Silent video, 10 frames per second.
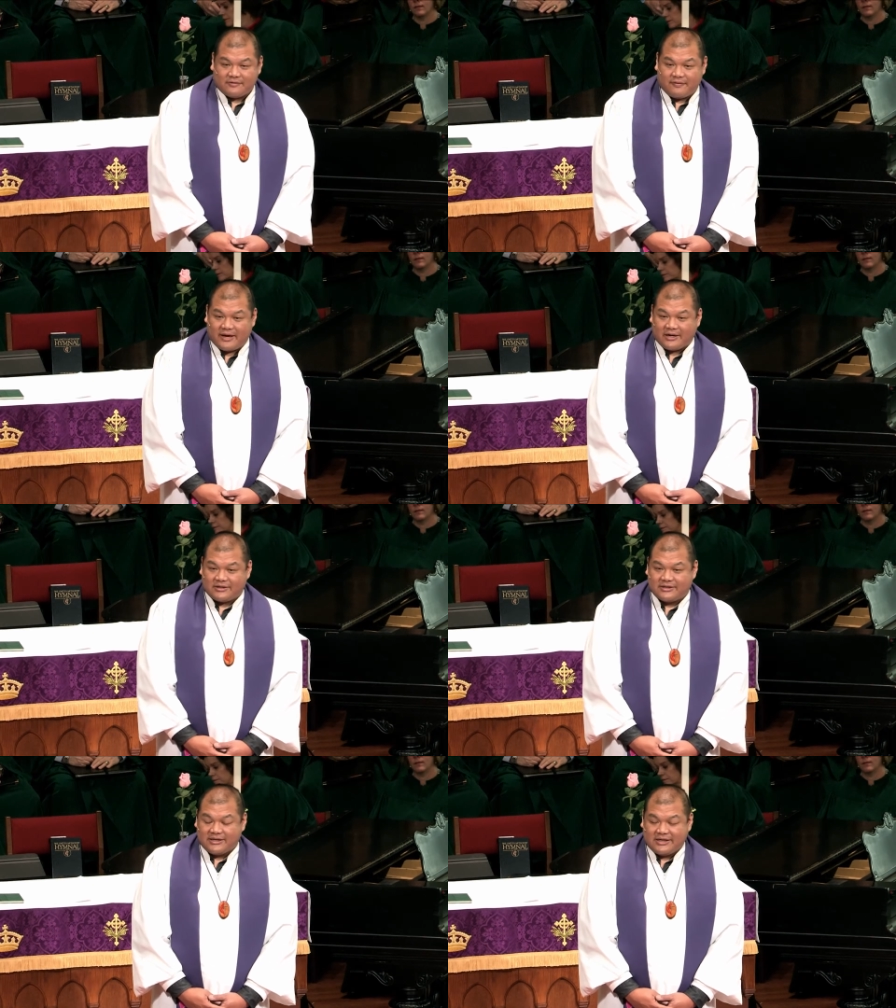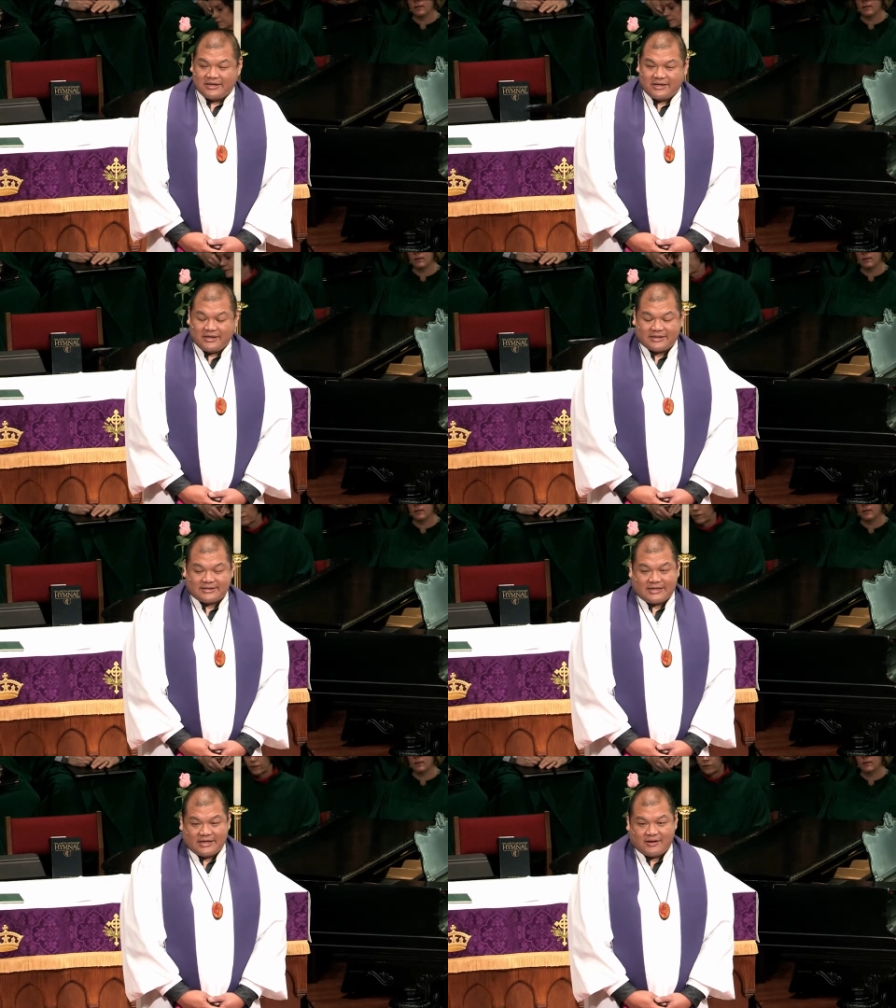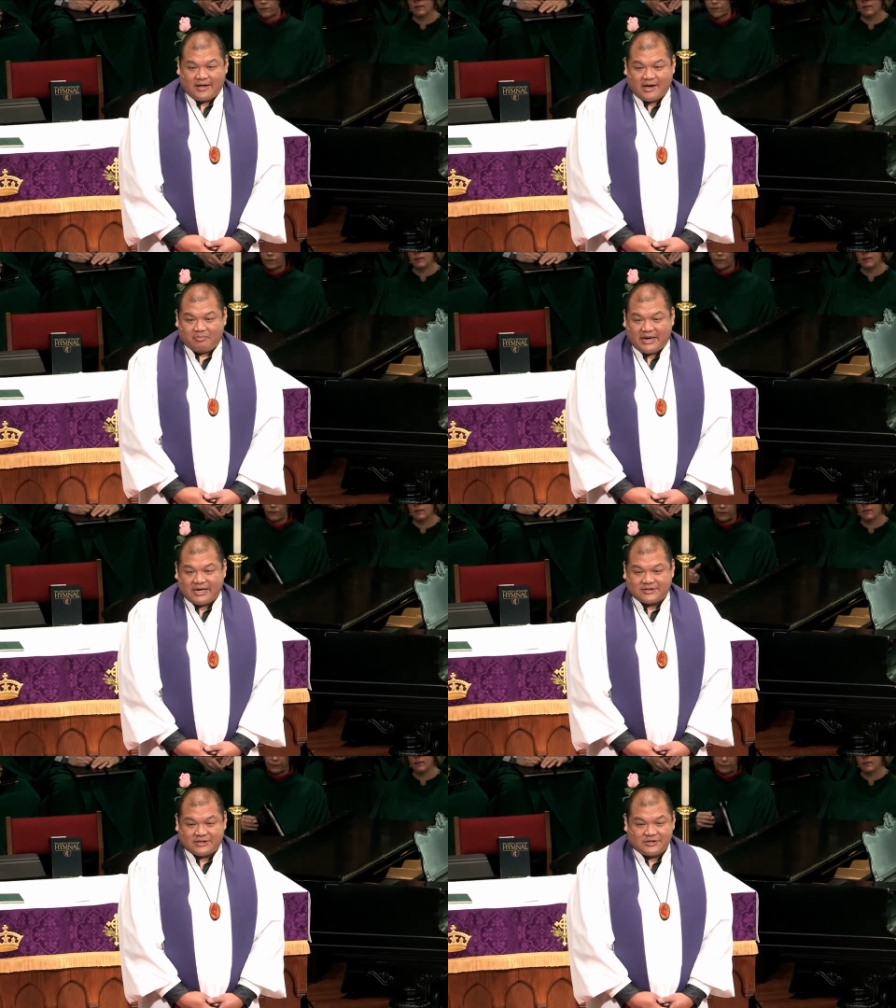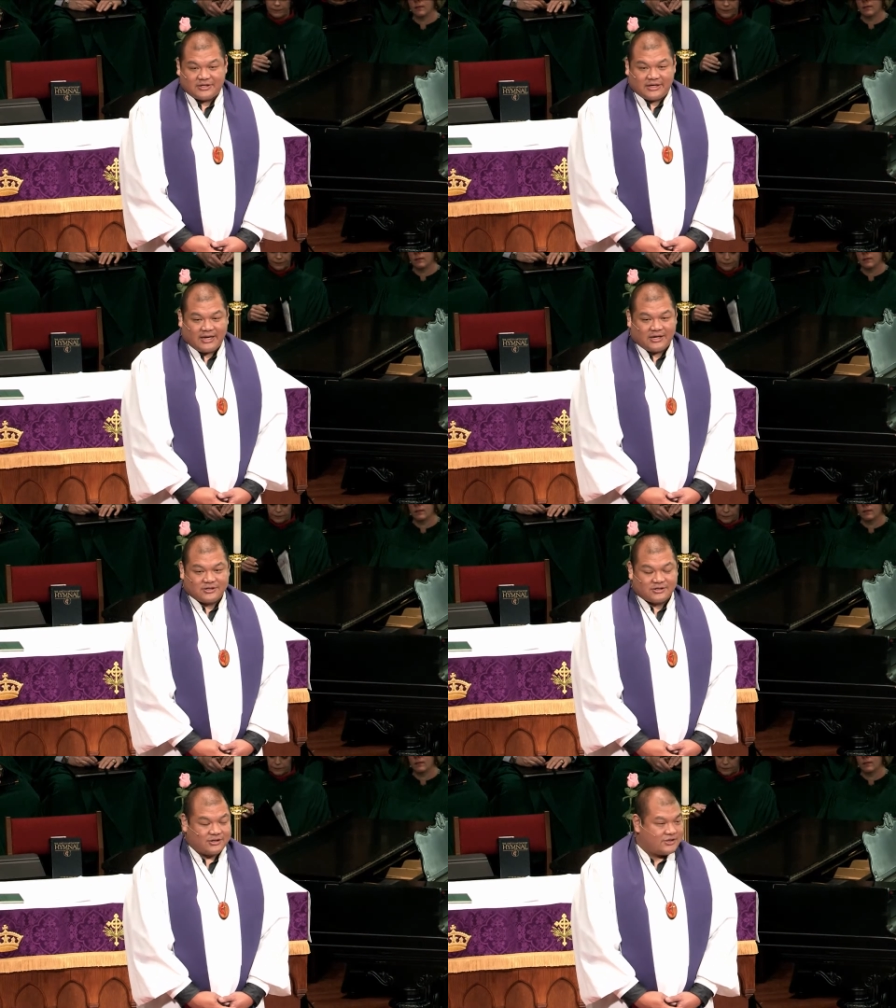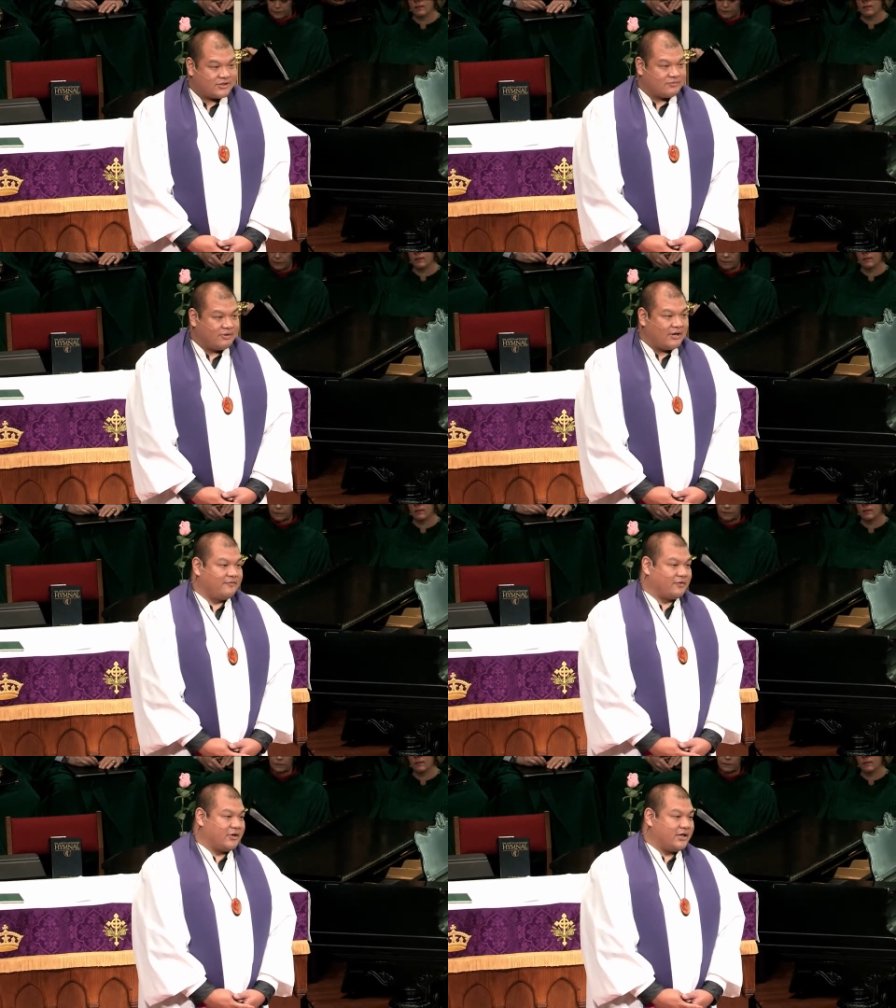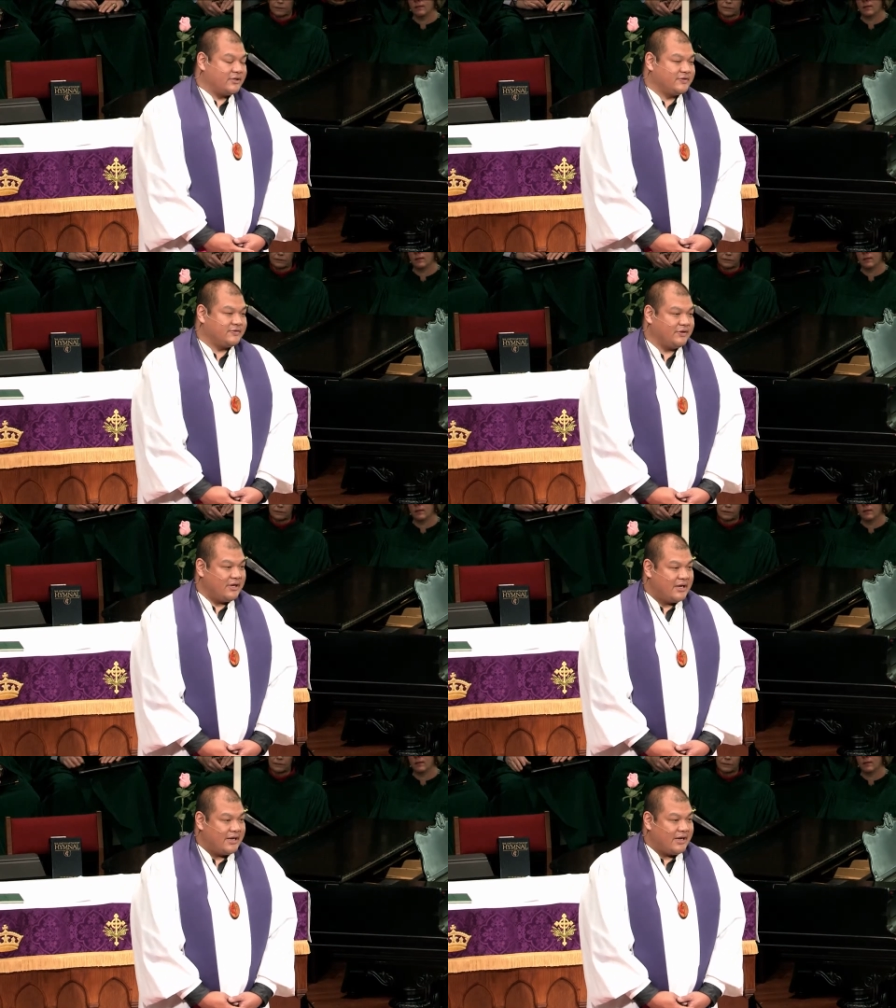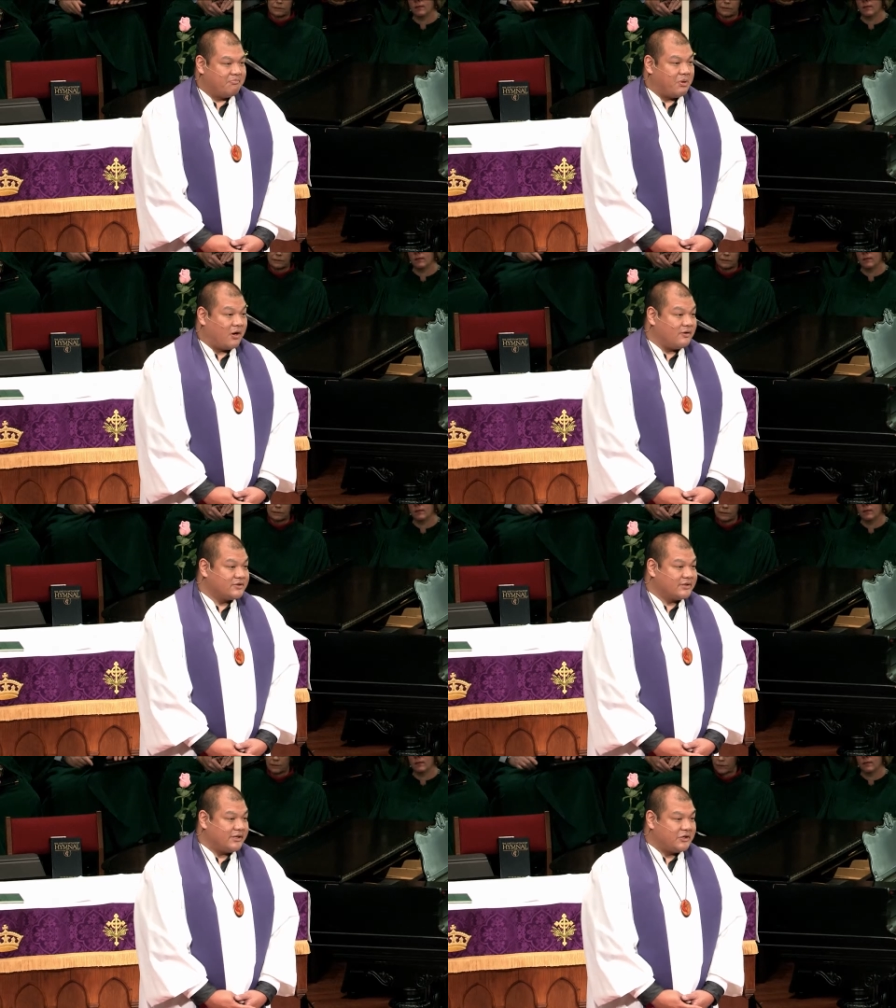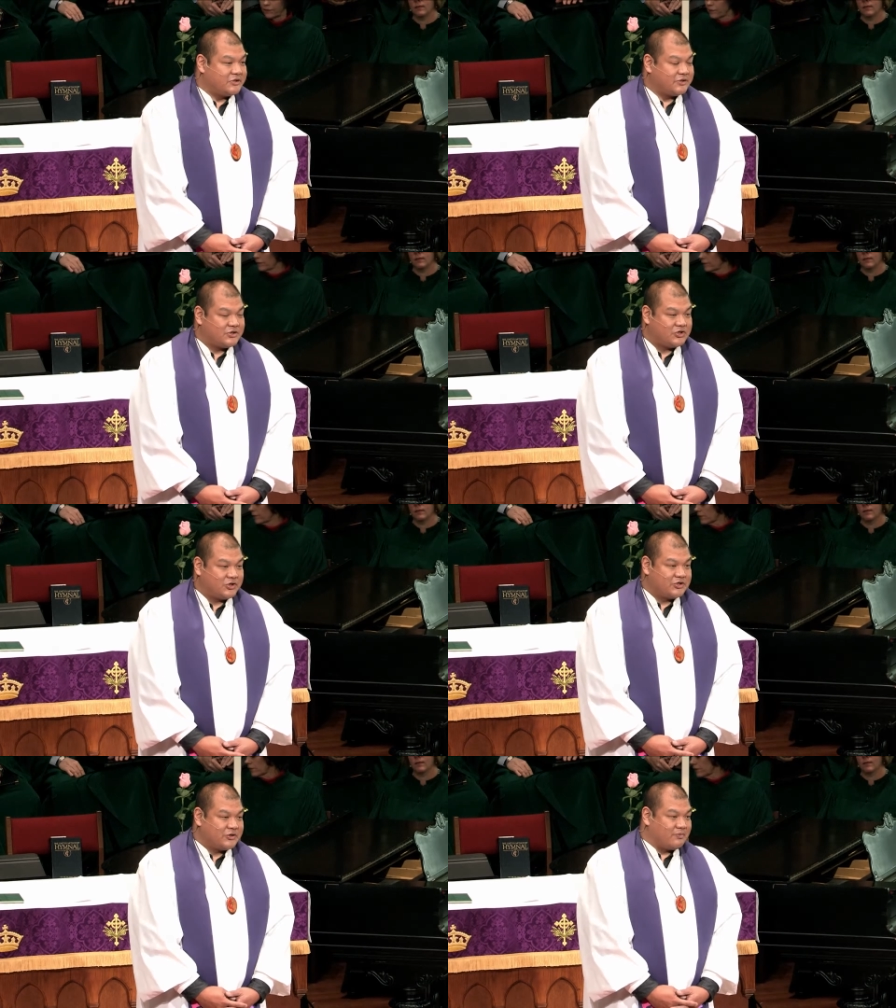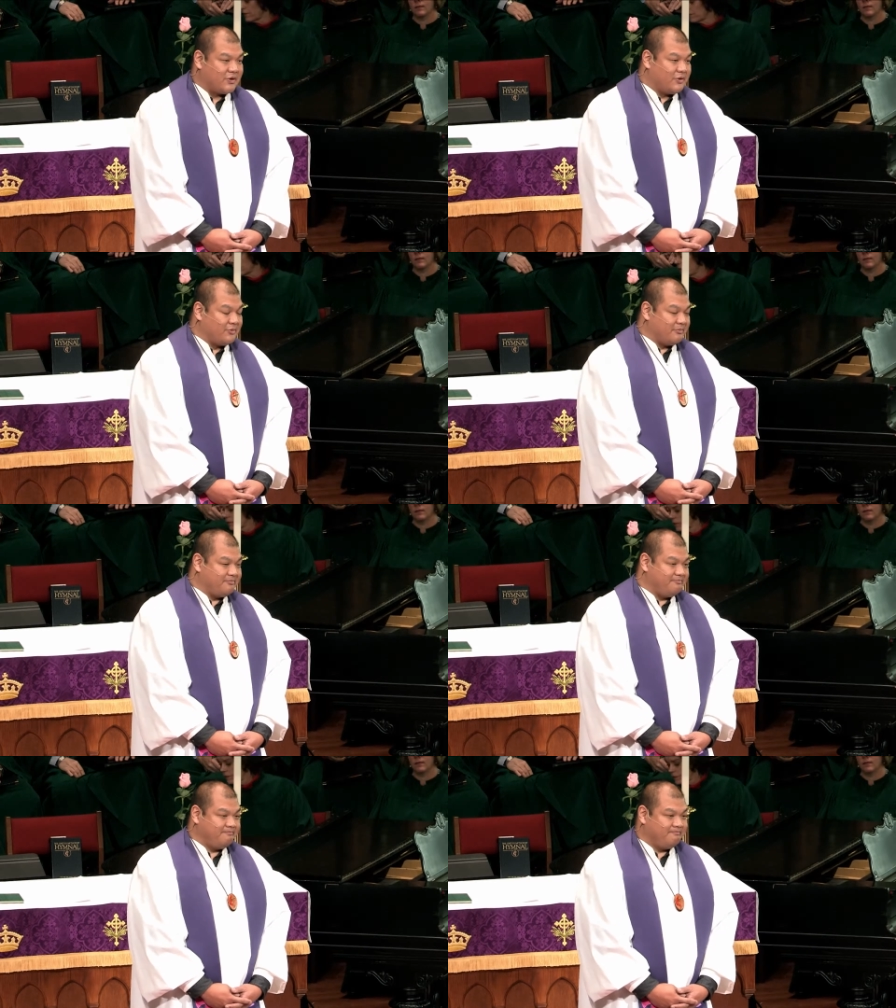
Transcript: In fact, it's in that passage that Angela just read for us in Paul's letter to the church in Rome.